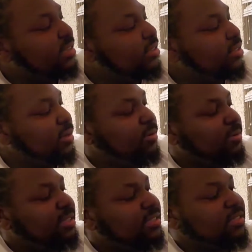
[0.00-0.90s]
So
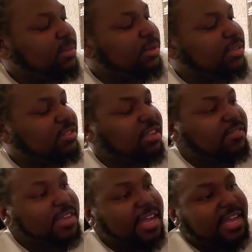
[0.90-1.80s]
this is some good
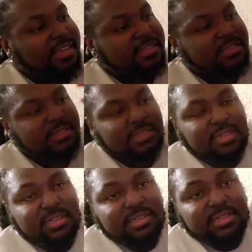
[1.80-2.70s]
stuff, guys.
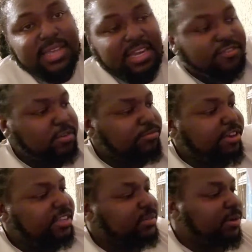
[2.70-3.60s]
Got it from
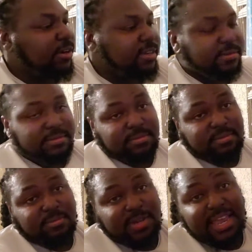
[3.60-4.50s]
BrandsMart.
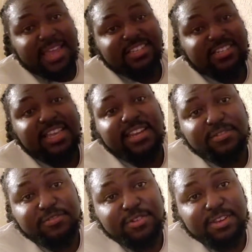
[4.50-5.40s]
Well, I actually got it
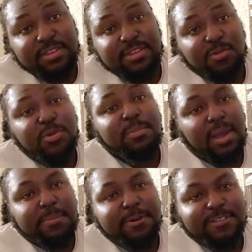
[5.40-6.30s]
free with
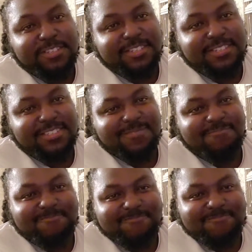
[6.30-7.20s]
my purchase.
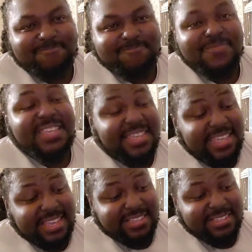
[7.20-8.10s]

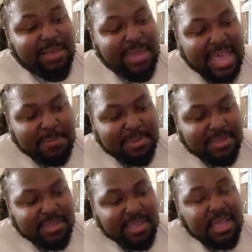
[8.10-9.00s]
Yes, I'm
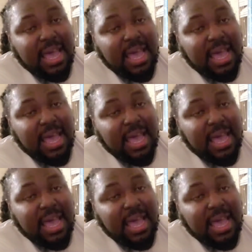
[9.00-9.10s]
happy.